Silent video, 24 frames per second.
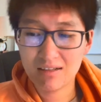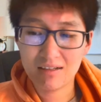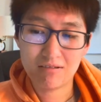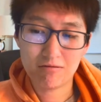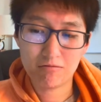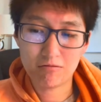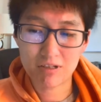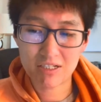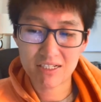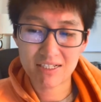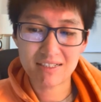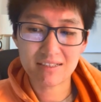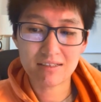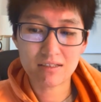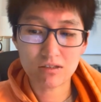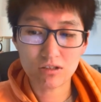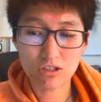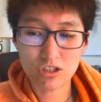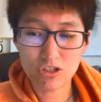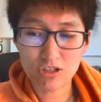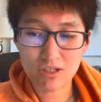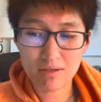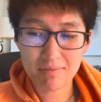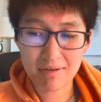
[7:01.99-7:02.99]
which is
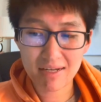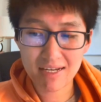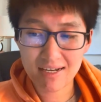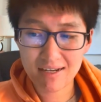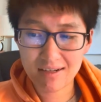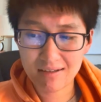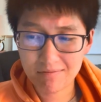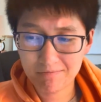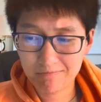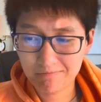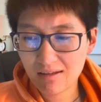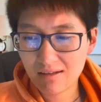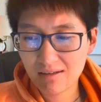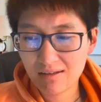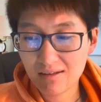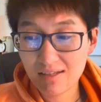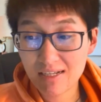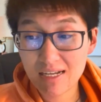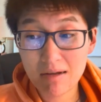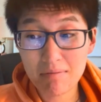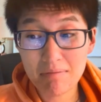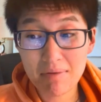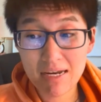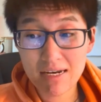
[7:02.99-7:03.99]
glutamine.
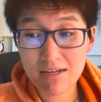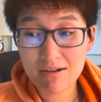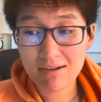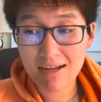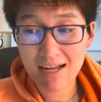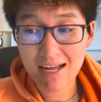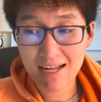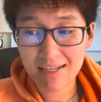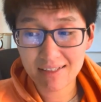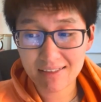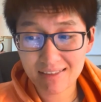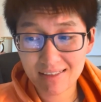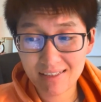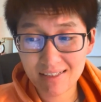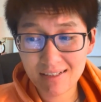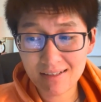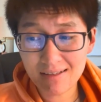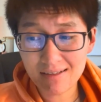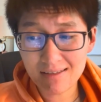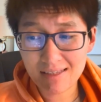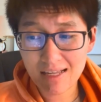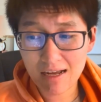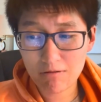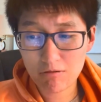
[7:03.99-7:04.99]
The amino acid
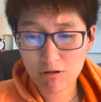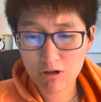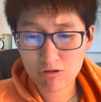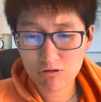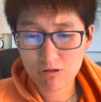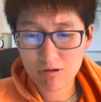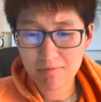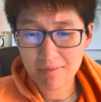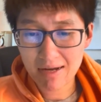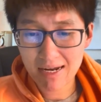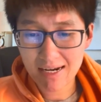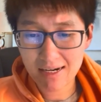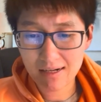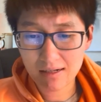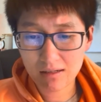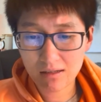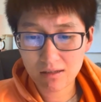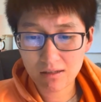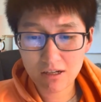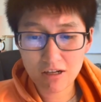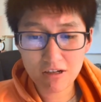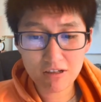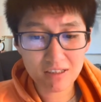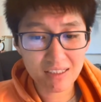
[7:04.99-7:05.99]
that would remain
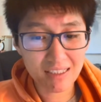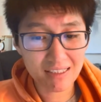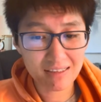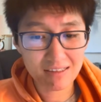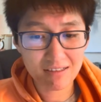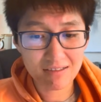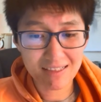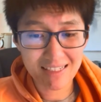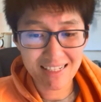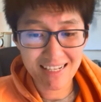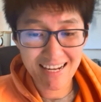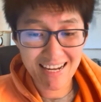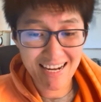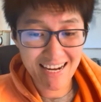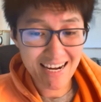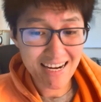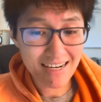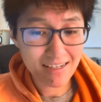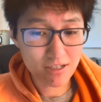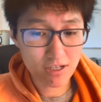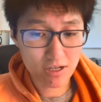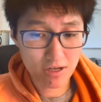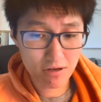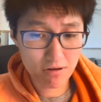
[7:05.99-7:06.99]
closest to the
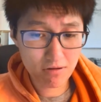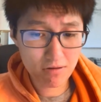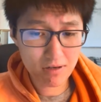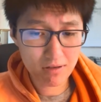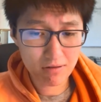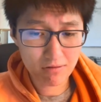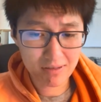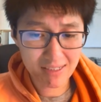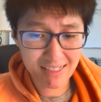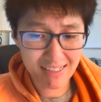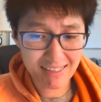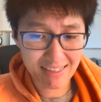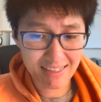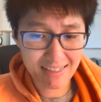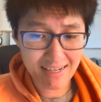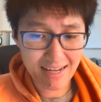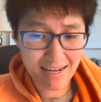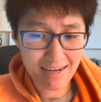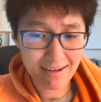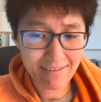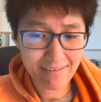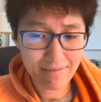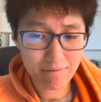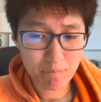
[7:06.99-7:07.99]
anode, the
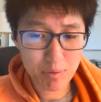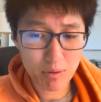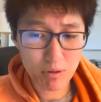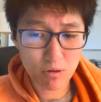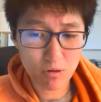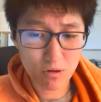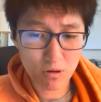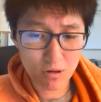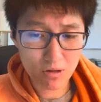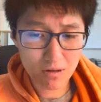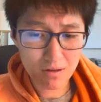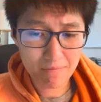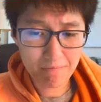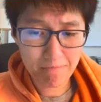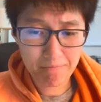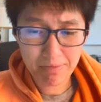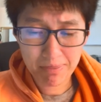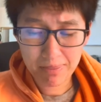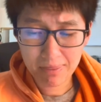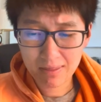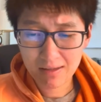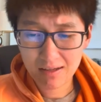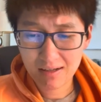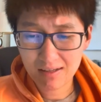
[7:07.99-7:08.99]
negative pole,
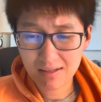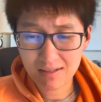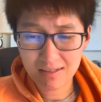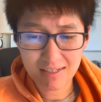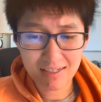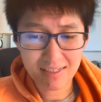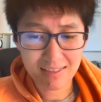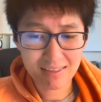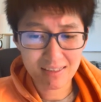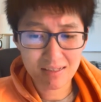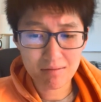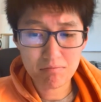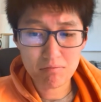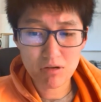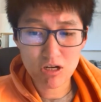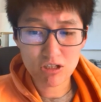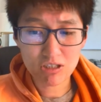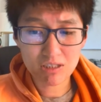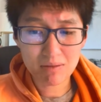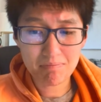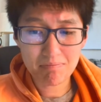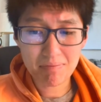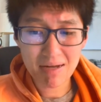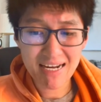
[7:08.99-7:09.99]
is the
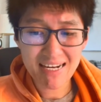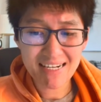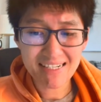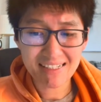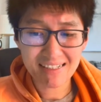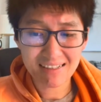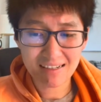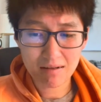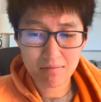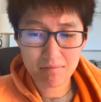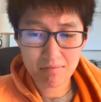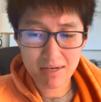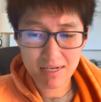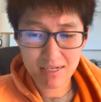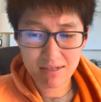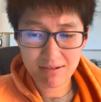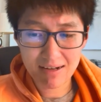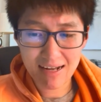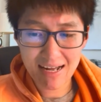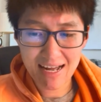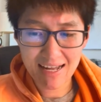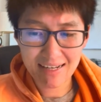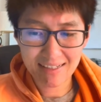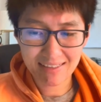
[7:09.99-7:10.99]
most basic amino
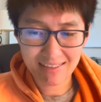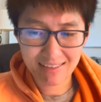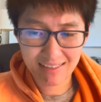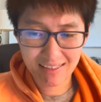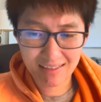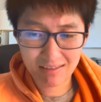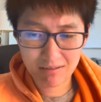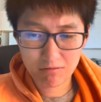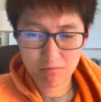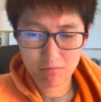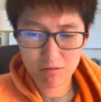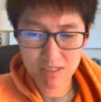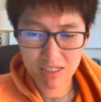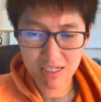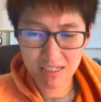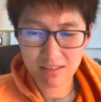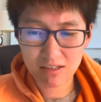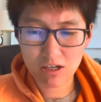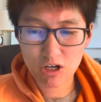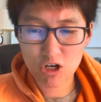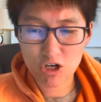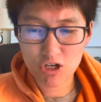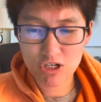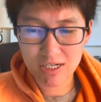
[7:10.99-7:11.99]
acid, which is
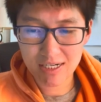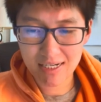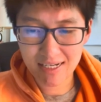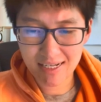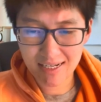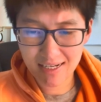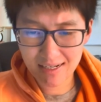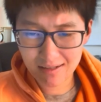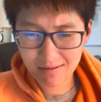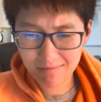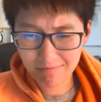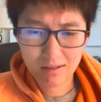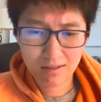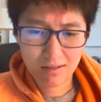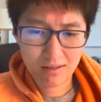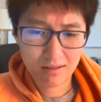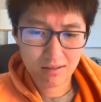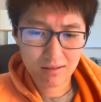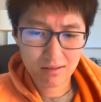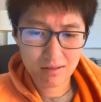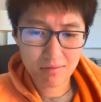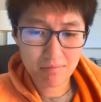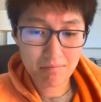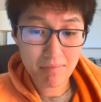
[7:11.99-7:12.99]
arginine.
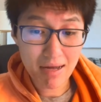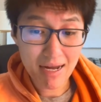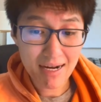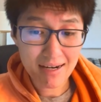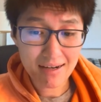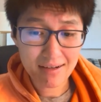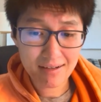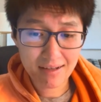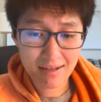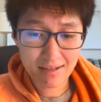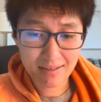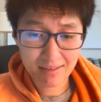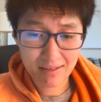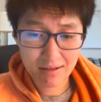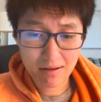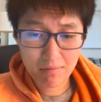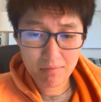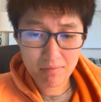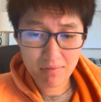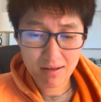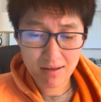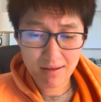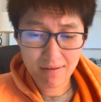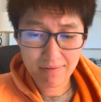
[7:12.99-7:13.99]
The
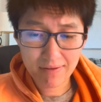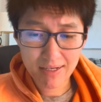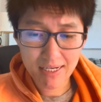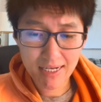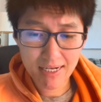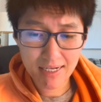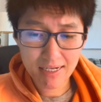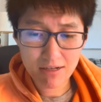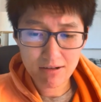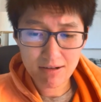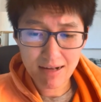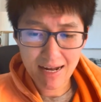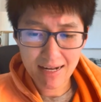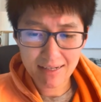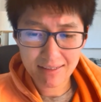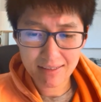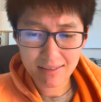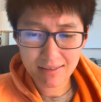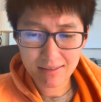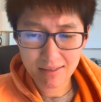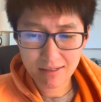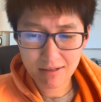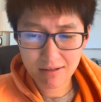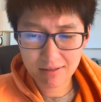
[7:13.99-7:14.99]
mechanism of
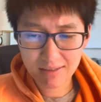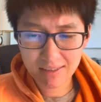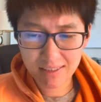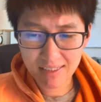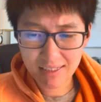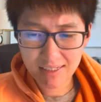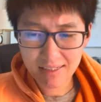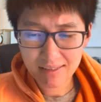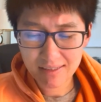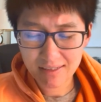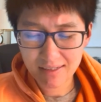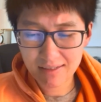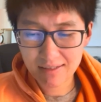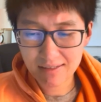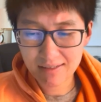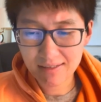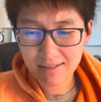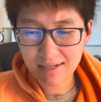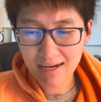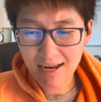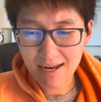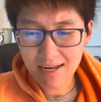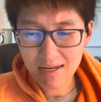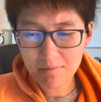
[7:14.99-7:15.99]
ketoacidosis and
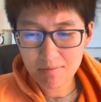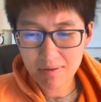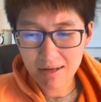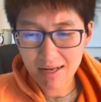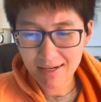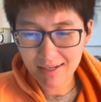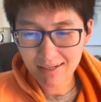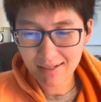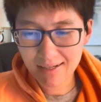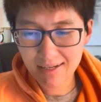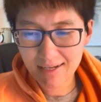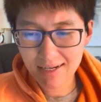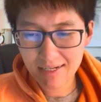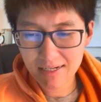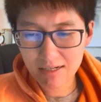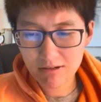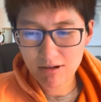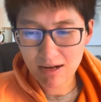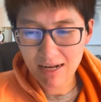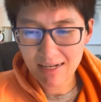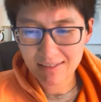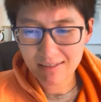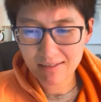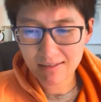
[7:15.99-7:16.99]
diabetic
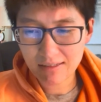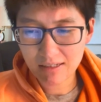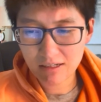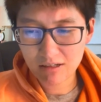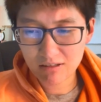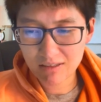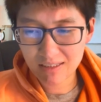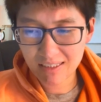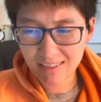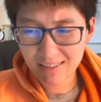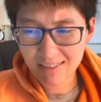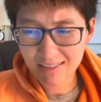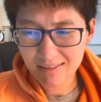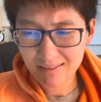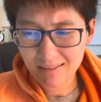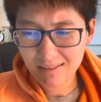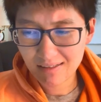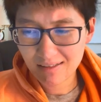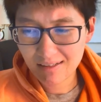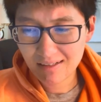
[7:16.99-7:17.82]
ketoacidosis